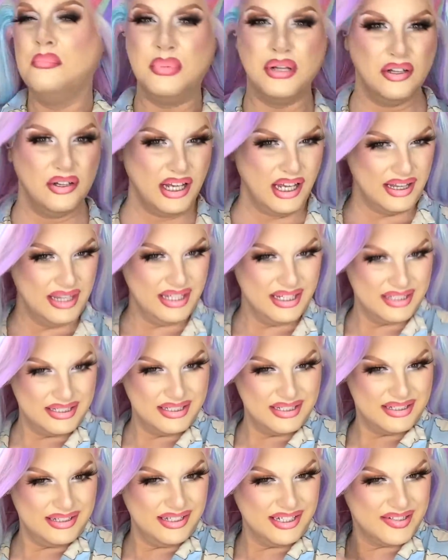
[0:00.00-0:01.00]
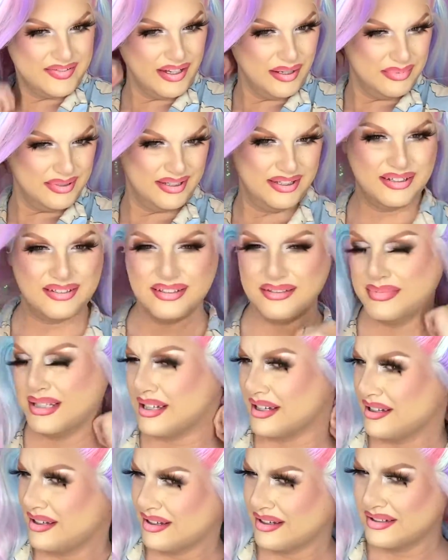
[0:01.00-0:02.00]
But look at this, isn't this fabulous? Oh my
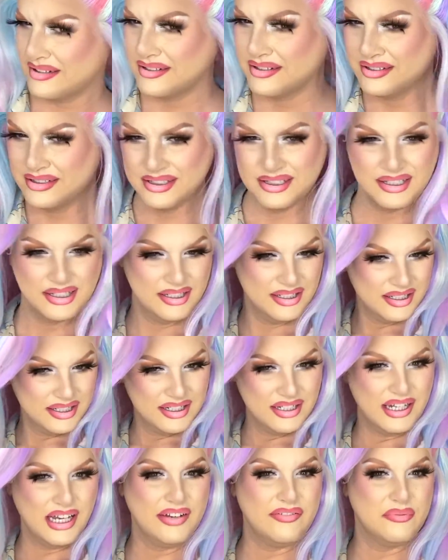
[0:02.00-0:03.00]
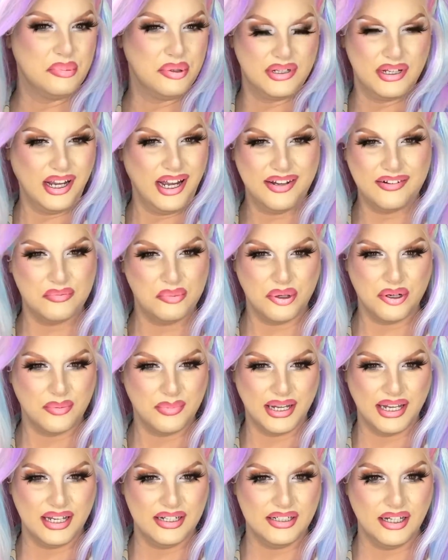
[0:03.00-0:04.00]
God. I haven't put it on my
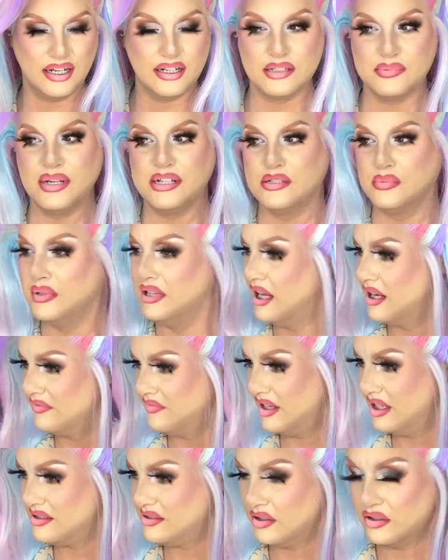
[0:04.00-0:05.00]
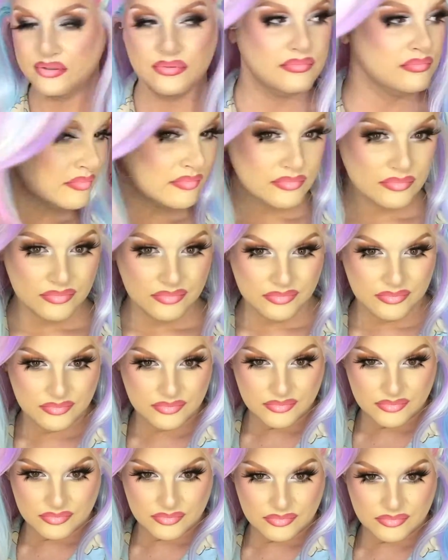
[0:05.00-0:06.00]
head yet, especially without a face on.
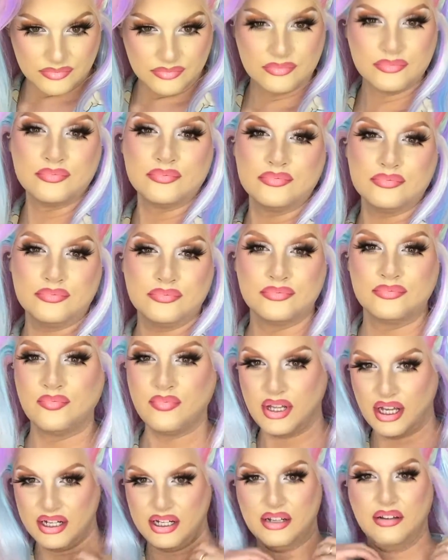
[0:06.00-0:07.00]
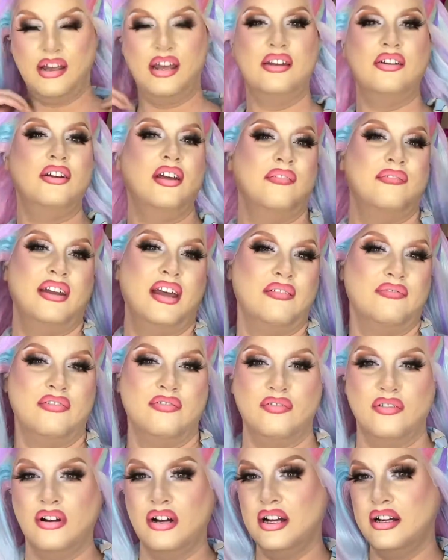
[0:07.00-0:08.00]
I don't have an outfit
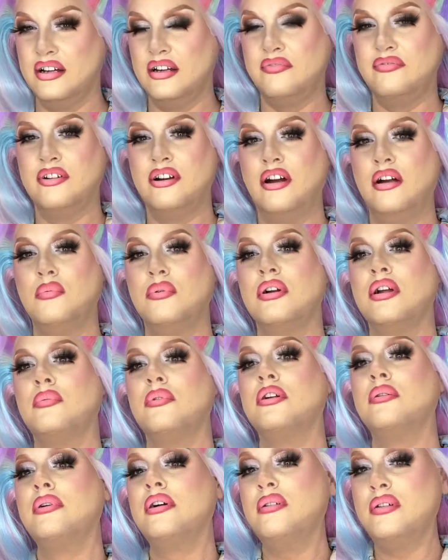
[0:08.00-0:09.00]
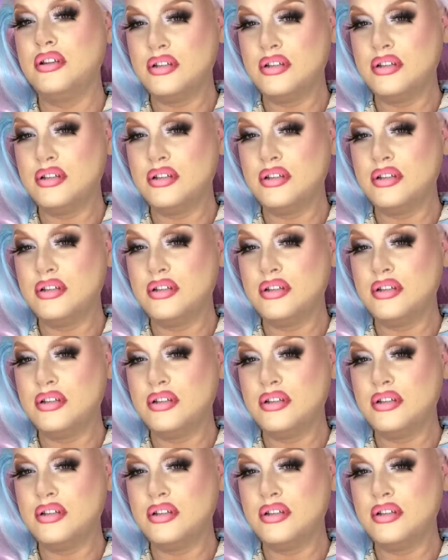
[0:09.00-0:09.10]
for it. I need to figure out what I want to wear with